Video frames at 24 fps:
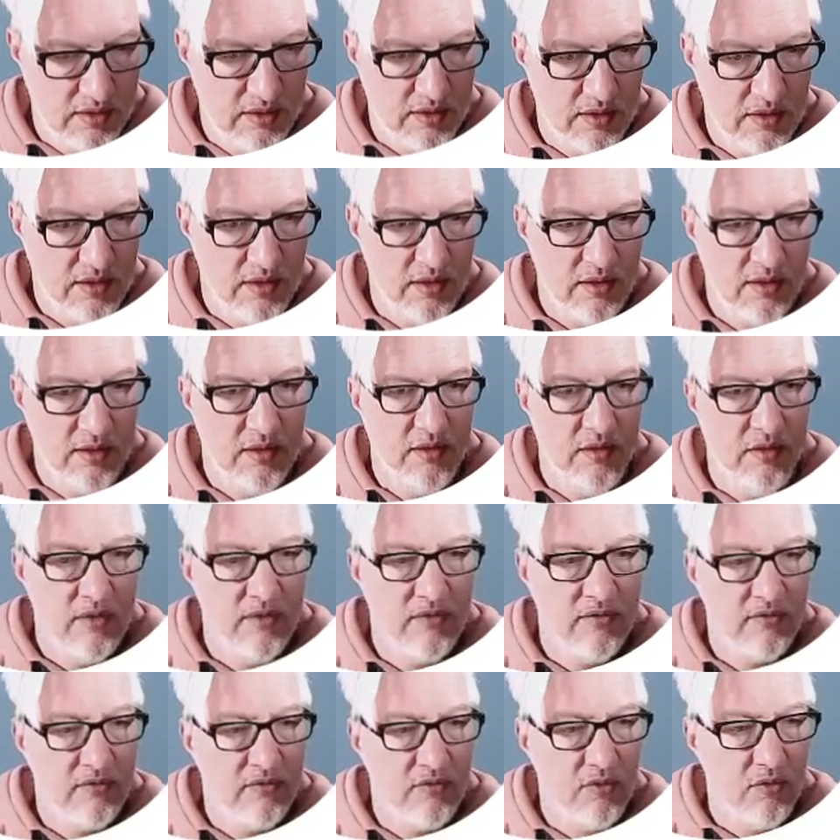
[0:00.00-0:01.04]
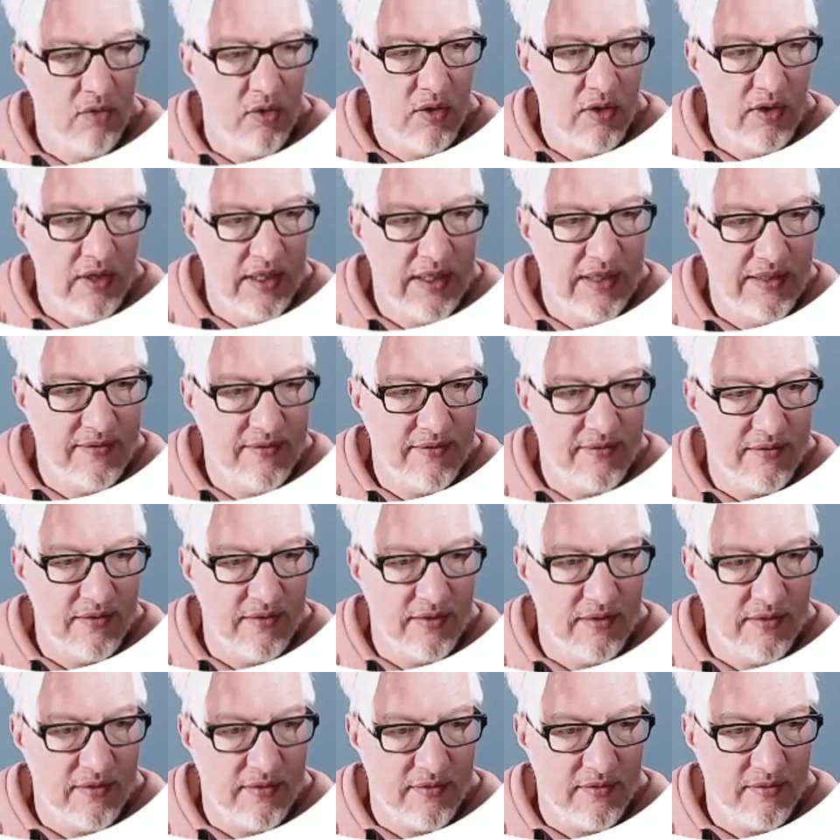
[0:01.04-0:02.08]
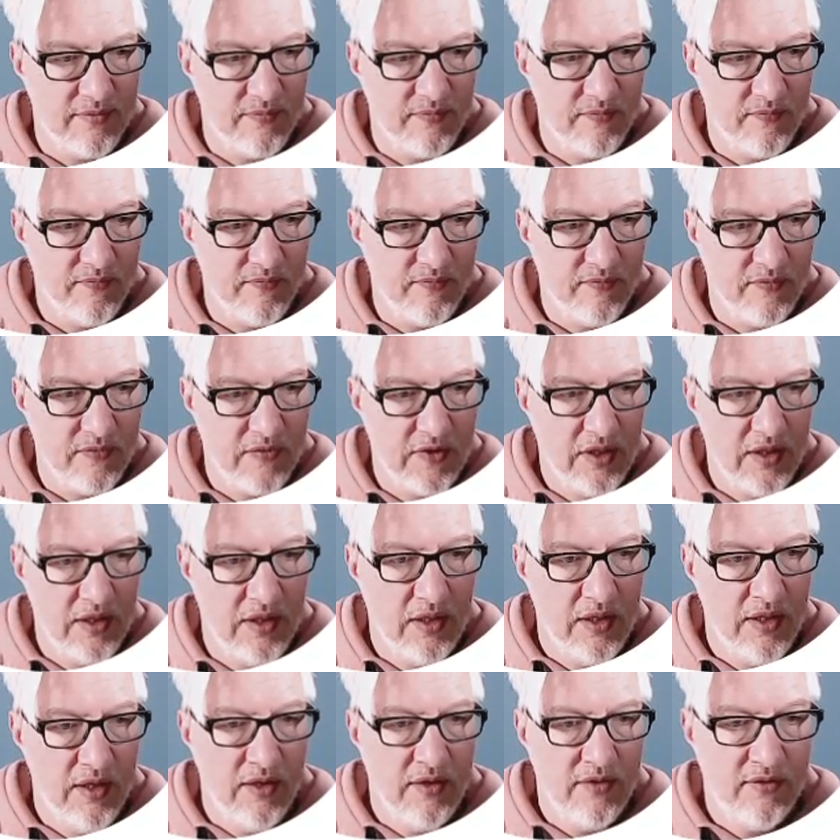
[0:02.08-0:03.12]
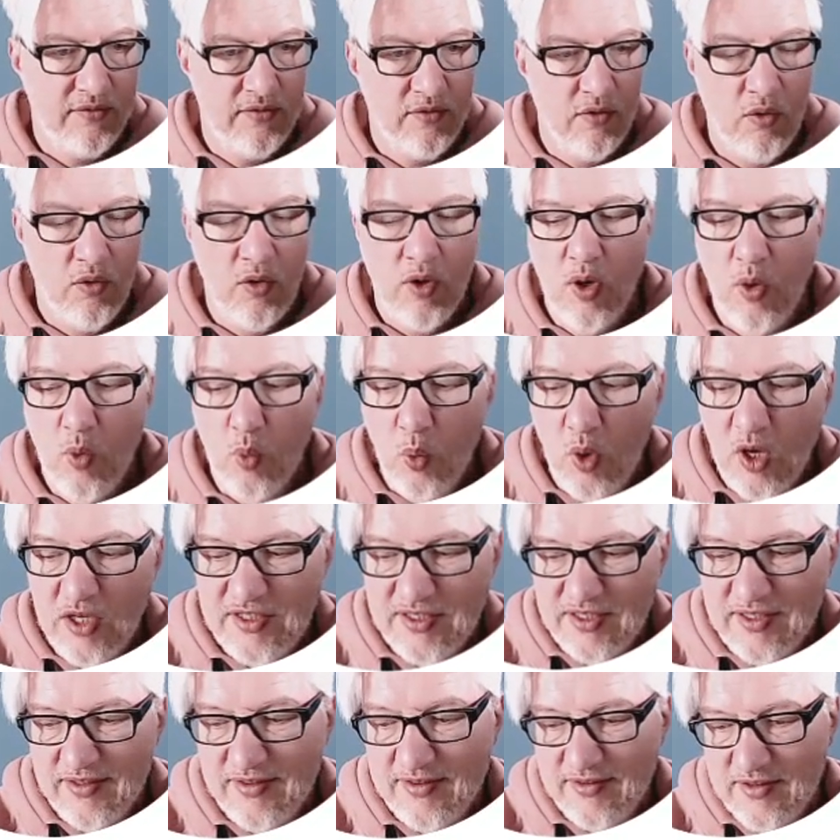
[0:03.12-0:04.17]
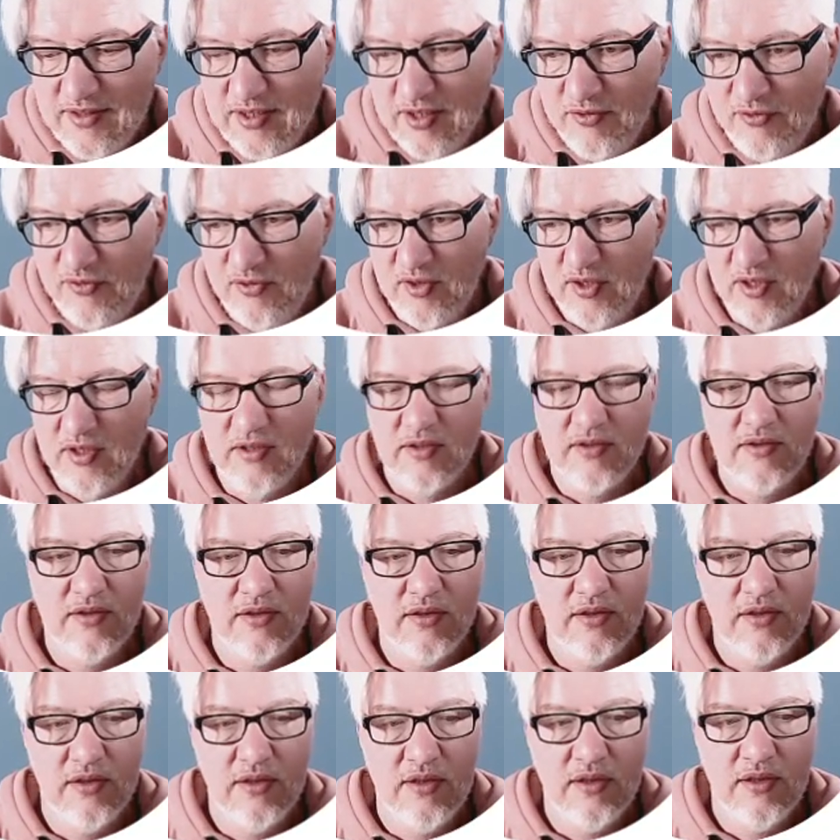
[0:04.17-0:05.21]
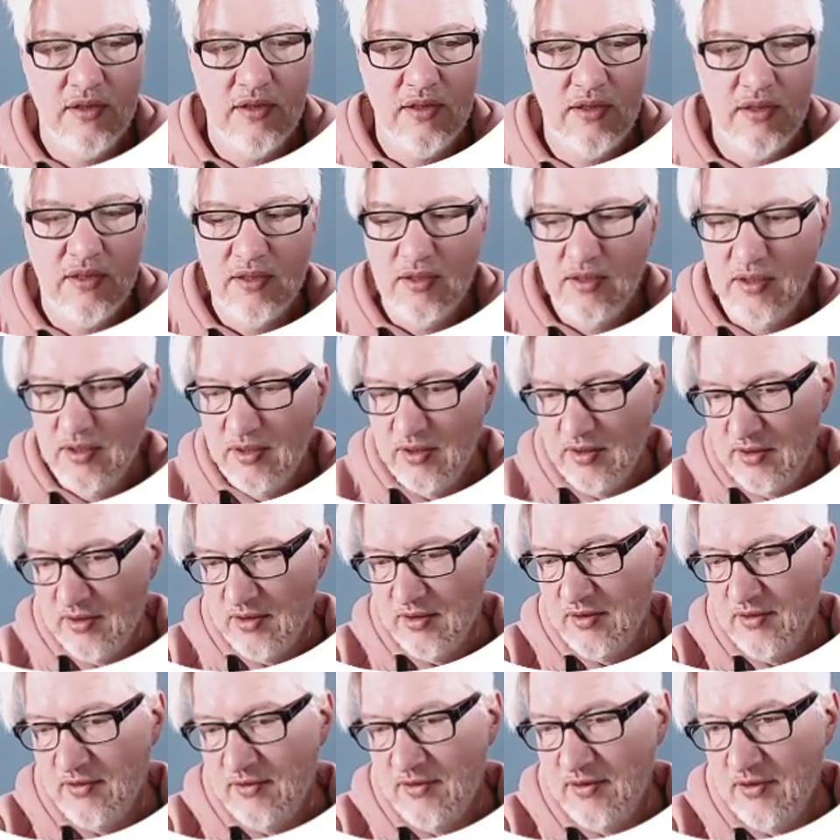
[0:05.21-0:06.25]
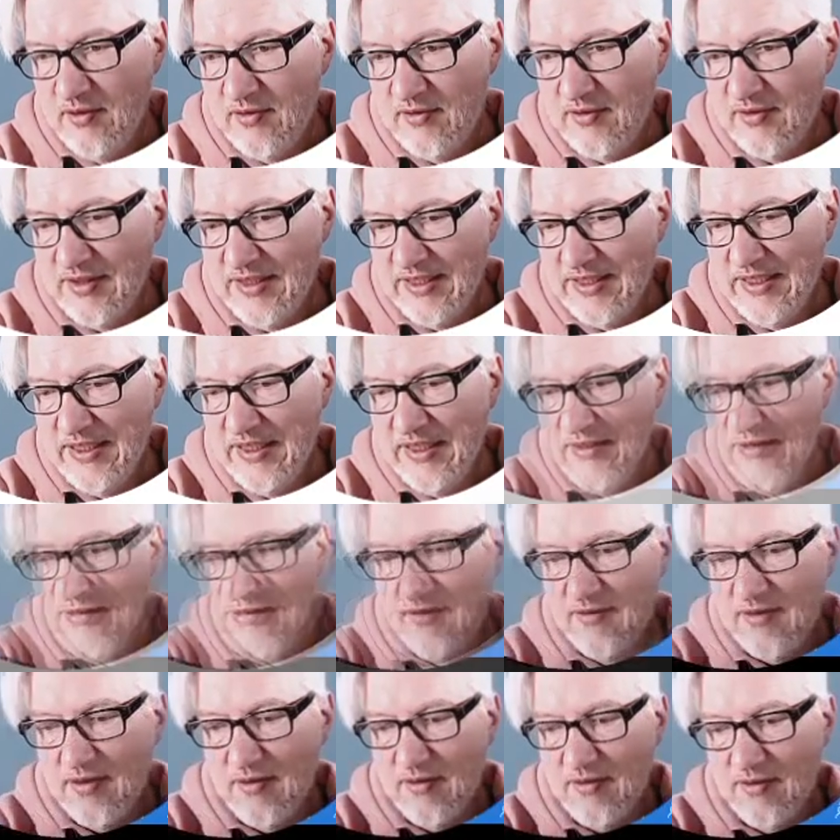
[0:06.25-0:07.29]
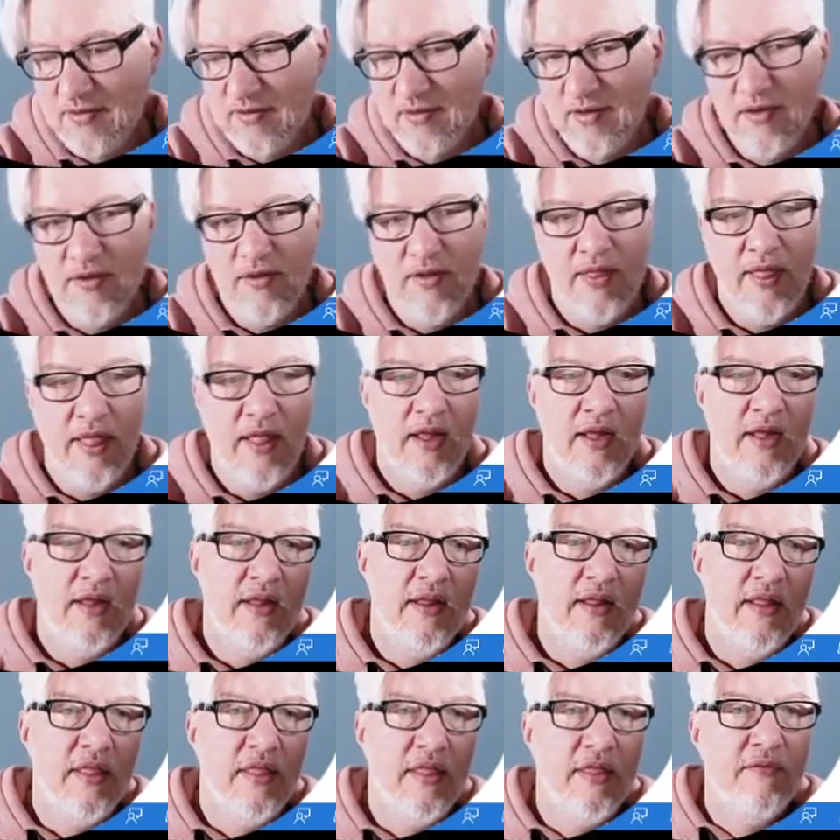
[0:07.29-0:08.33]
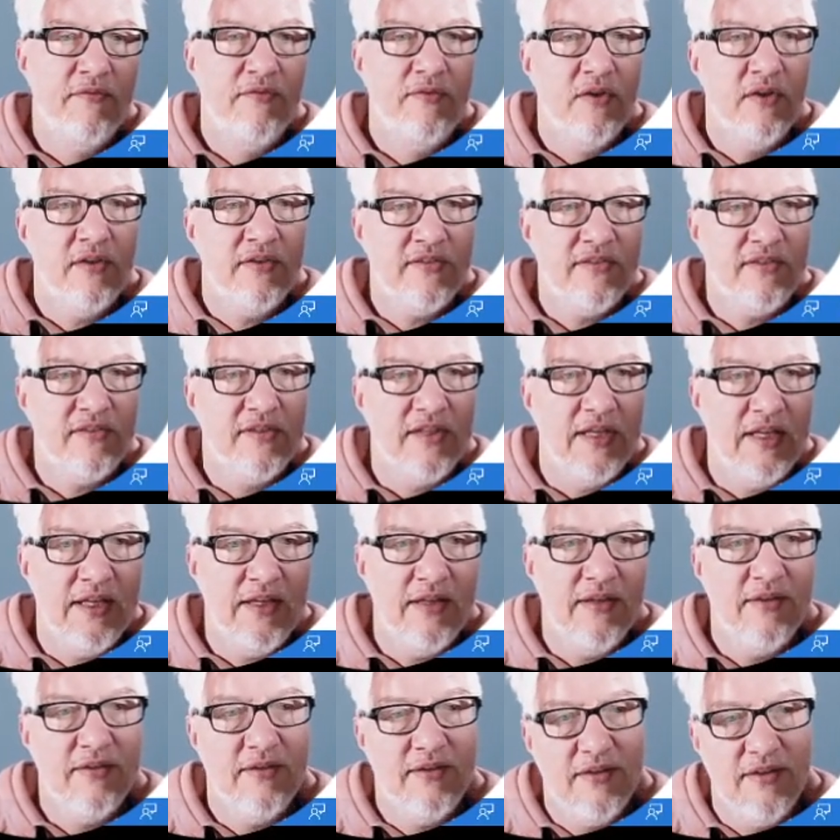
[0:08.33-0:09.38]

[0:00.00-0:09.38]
strong instance. So what is different in this instance? The first thing, and now